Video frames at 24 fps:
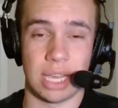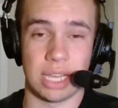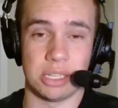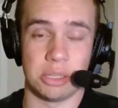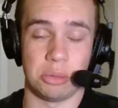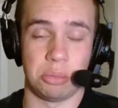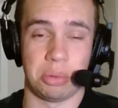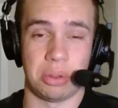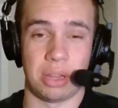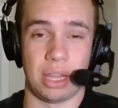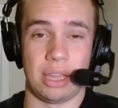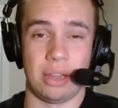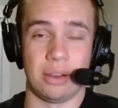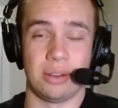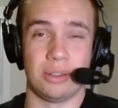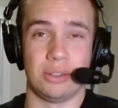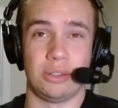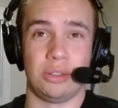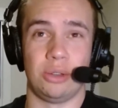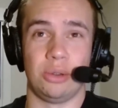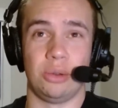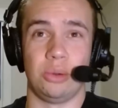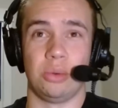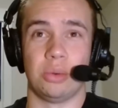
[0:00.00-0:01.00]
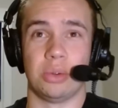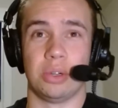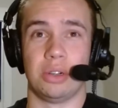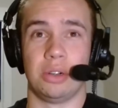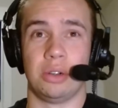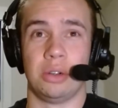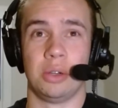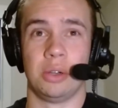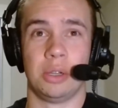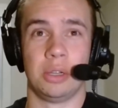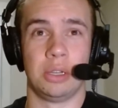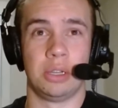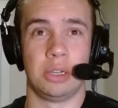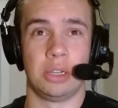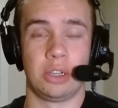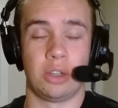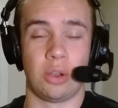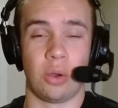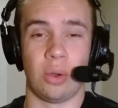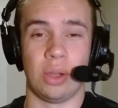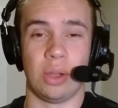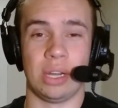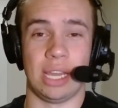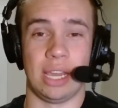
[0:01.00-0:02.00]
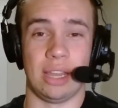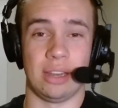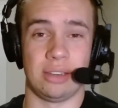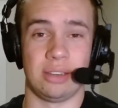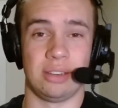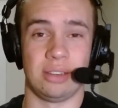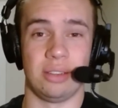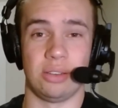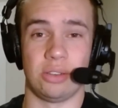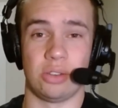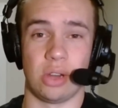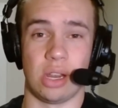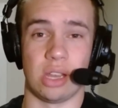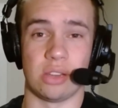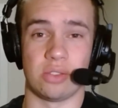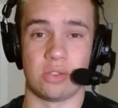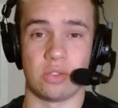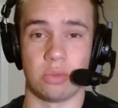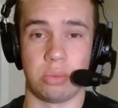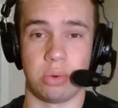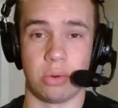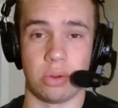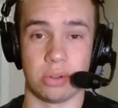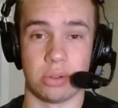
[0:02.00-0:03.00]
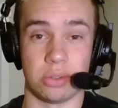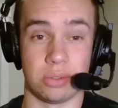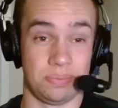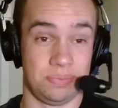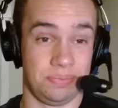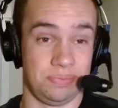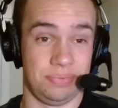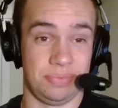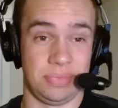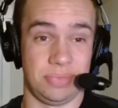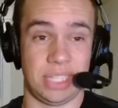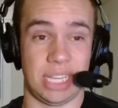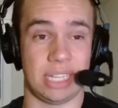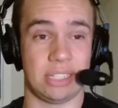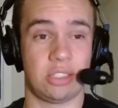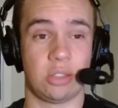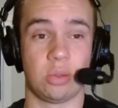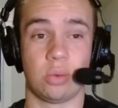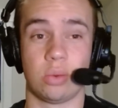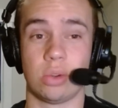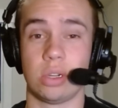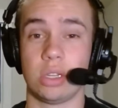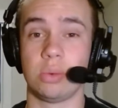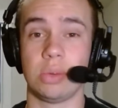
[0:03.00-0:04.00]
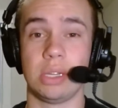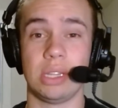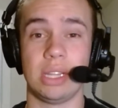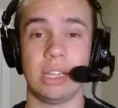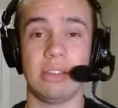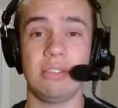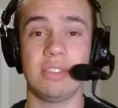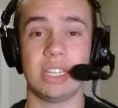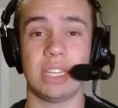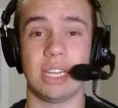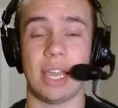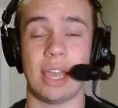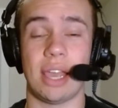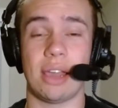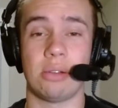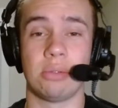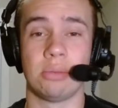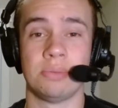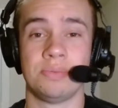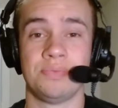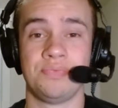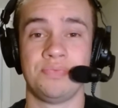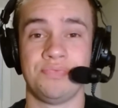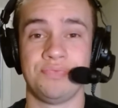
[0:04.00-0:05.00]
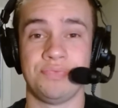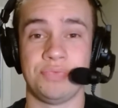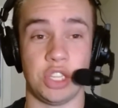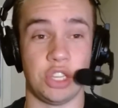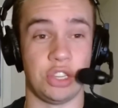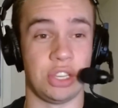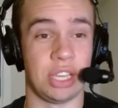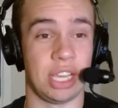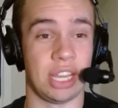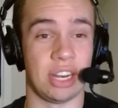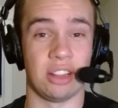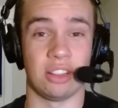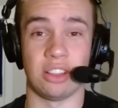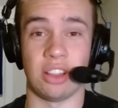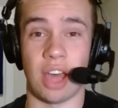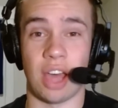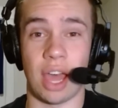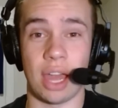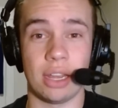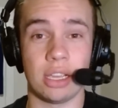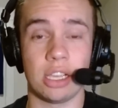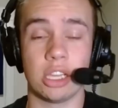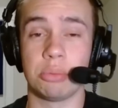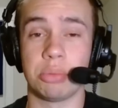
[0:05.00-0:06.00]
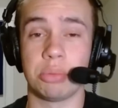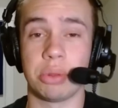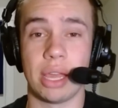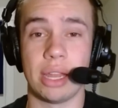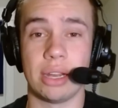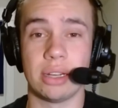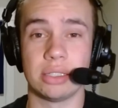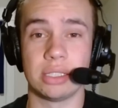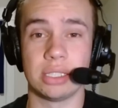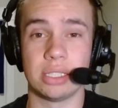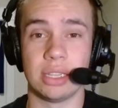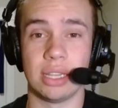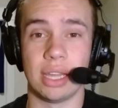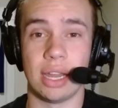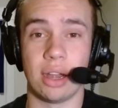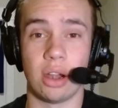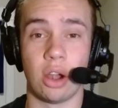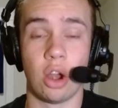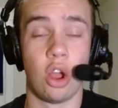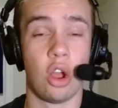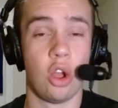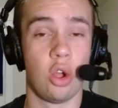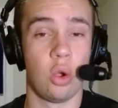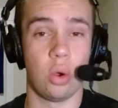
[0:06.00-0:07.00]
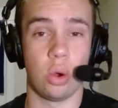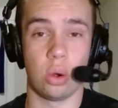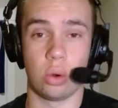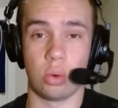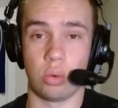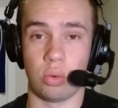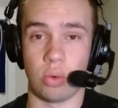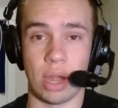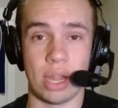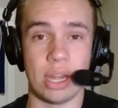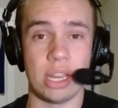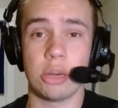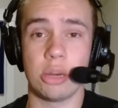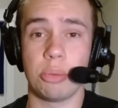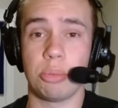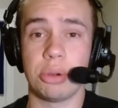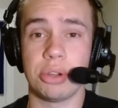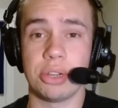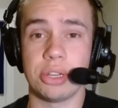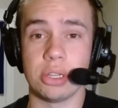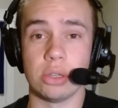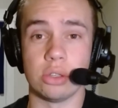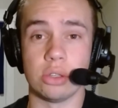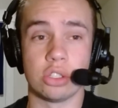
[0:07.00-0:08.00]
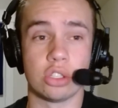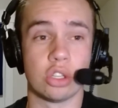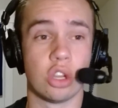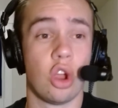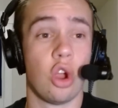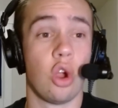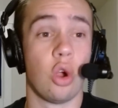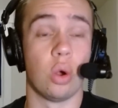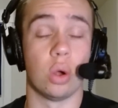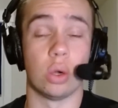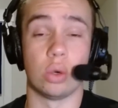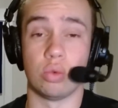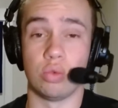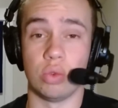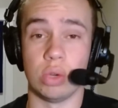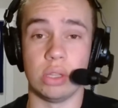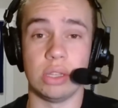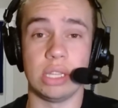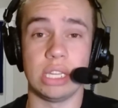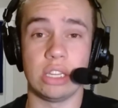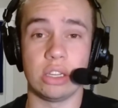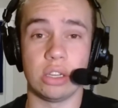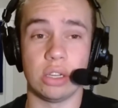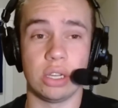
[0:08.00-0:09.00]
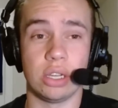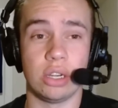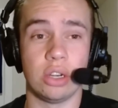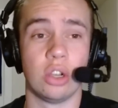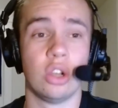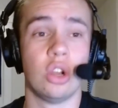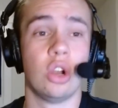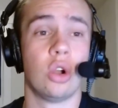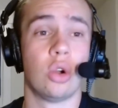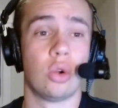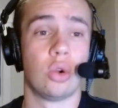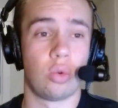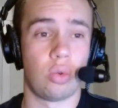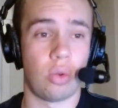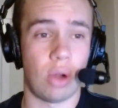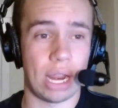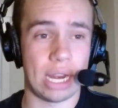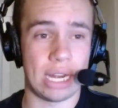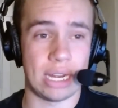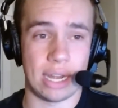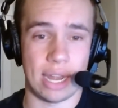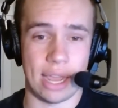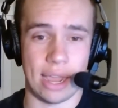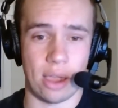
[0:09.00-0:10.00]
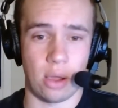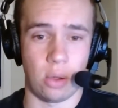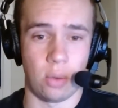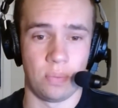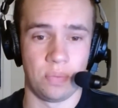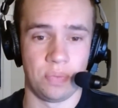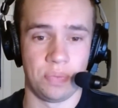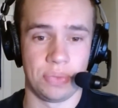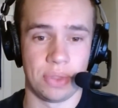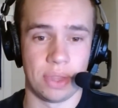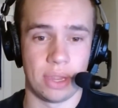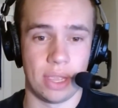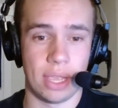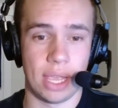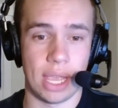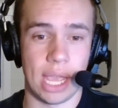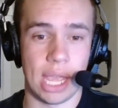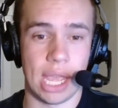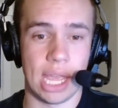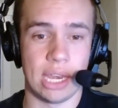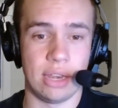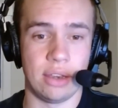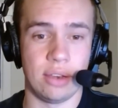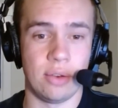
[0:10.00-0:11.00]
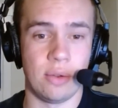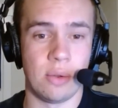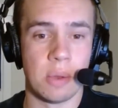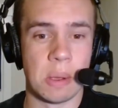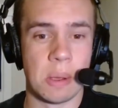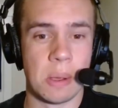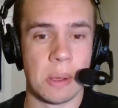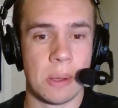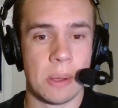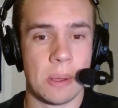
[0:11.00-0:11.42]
as players who were going to enter the transfer portal. That's the world we live in now. You can get a lot of good players in there who are ready to produce, who are really good right now. And,